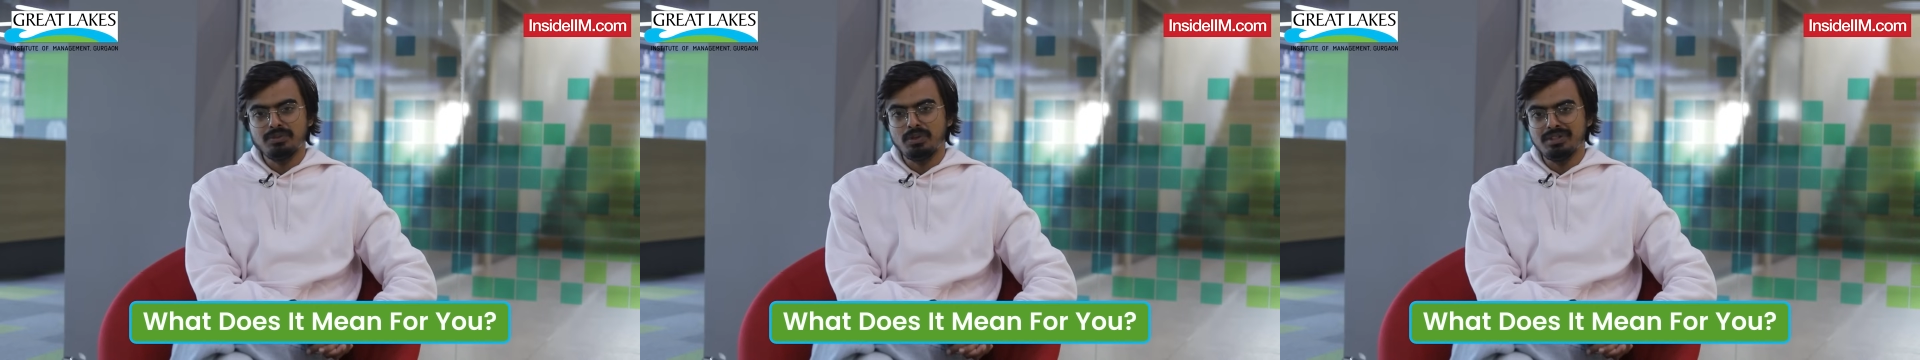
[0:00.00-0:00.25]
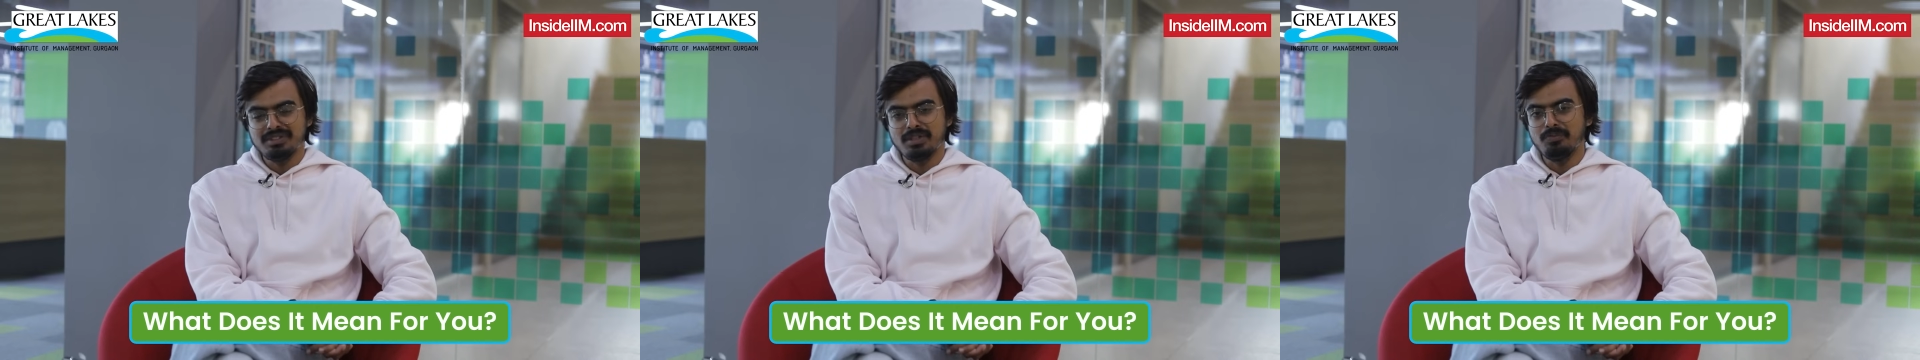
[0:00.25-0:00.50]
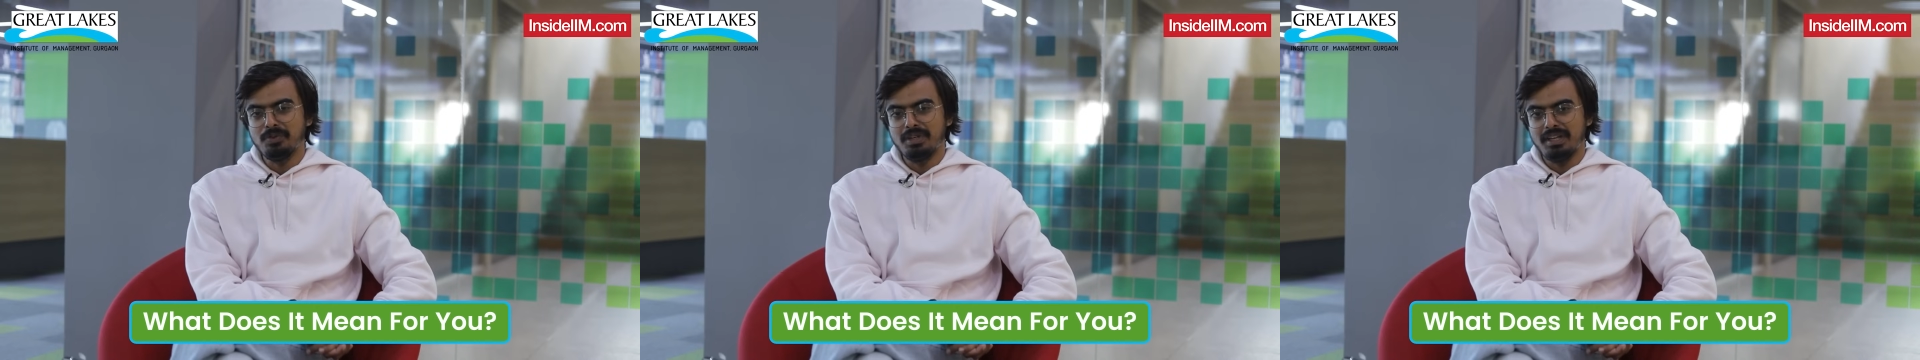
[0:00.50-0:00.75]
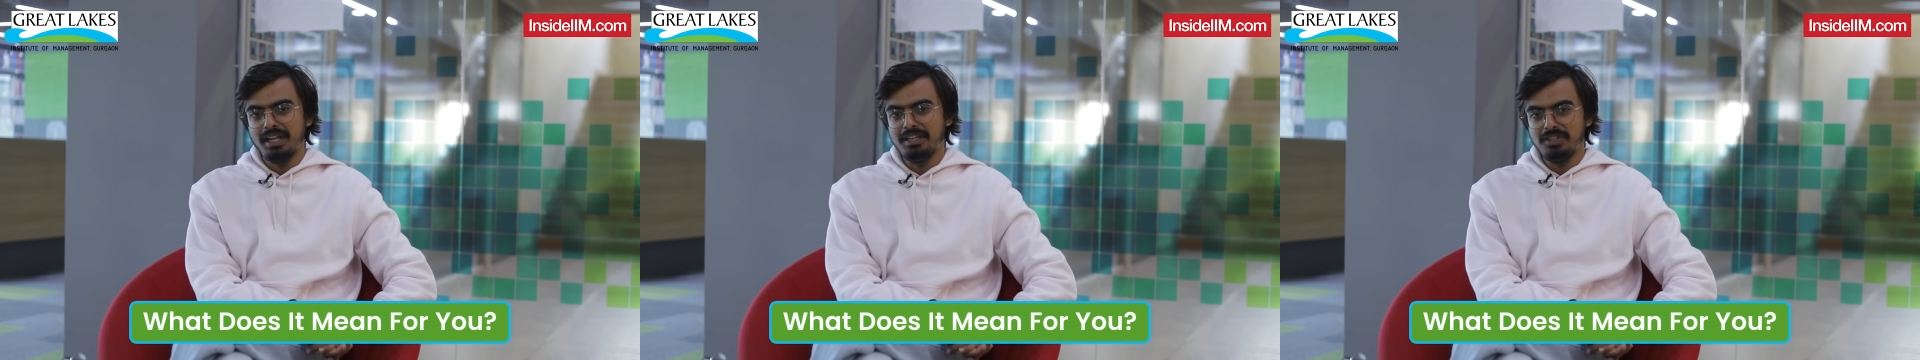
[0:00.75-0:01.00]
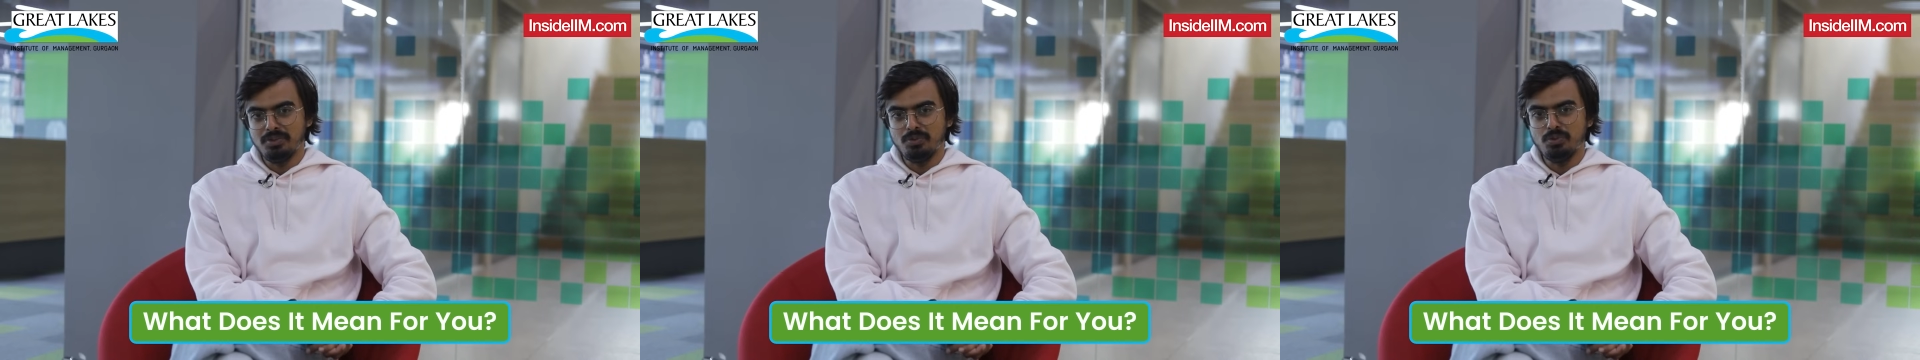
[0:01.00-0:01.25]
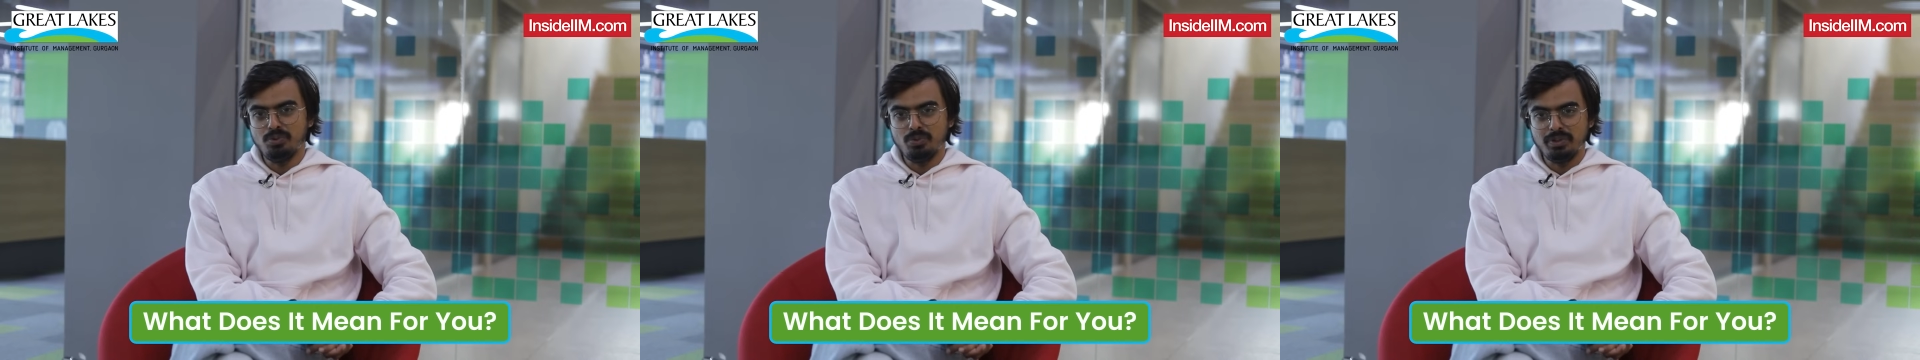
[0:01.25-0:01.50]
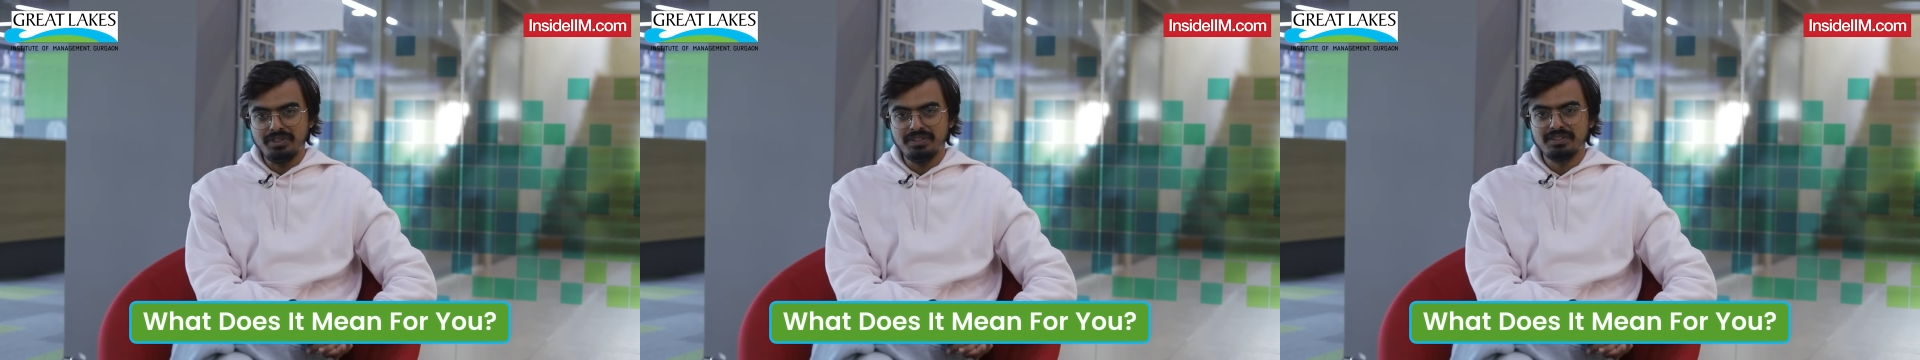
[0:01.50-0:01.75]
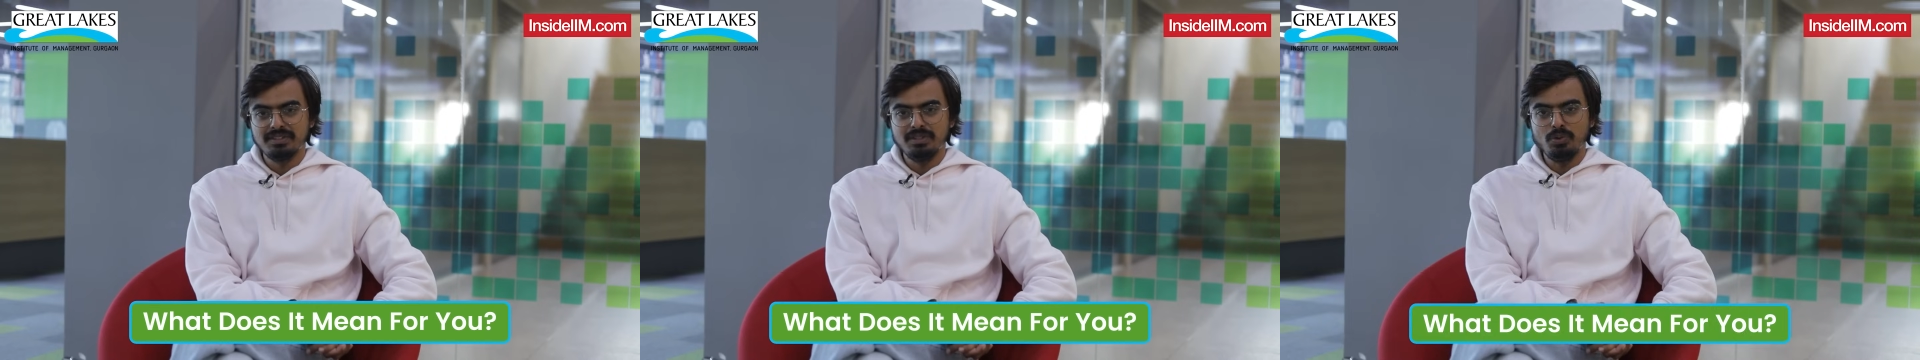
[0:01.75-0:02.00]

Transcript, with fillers: for someone like you who is